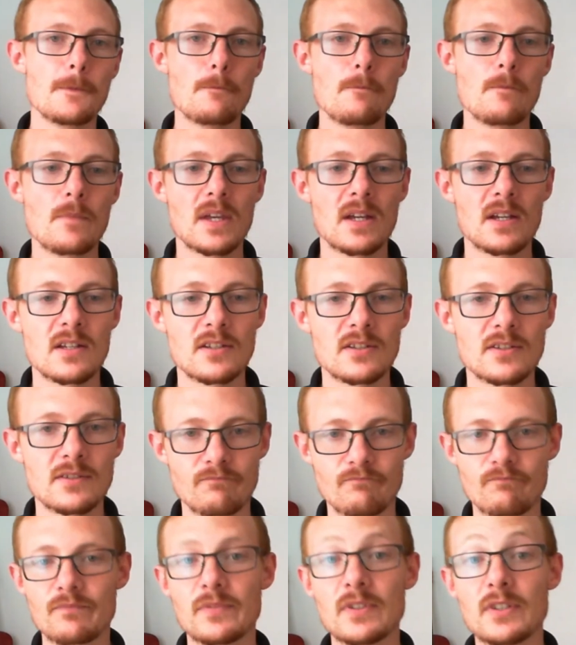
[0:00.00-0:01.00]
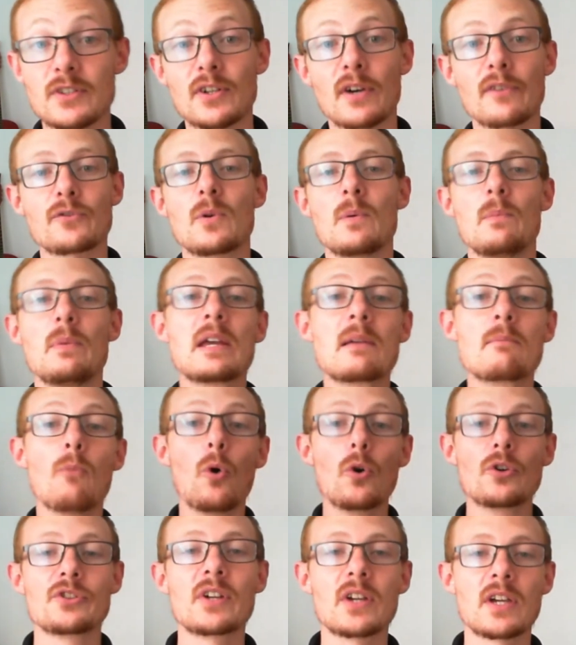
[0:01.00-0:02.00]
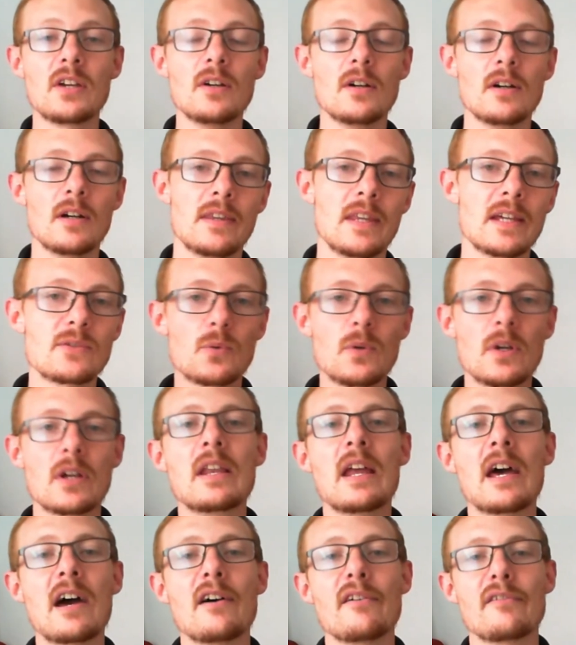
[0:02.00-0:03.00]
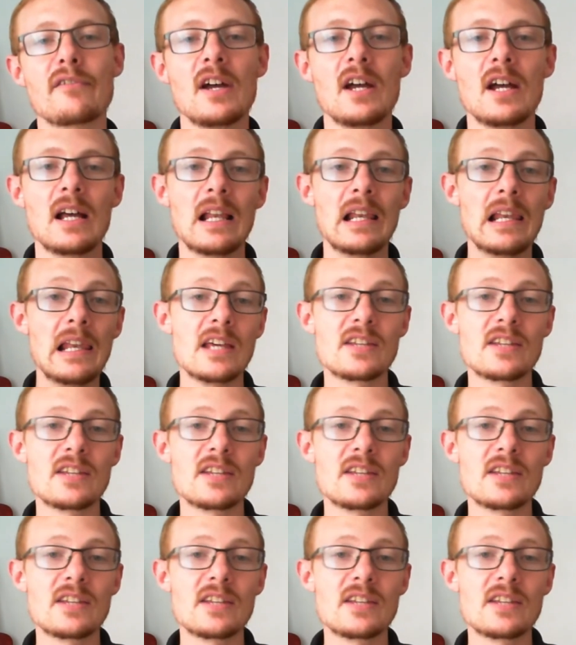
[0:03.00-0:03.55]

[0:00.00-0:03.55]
the software being more secure, and that's where you're going to have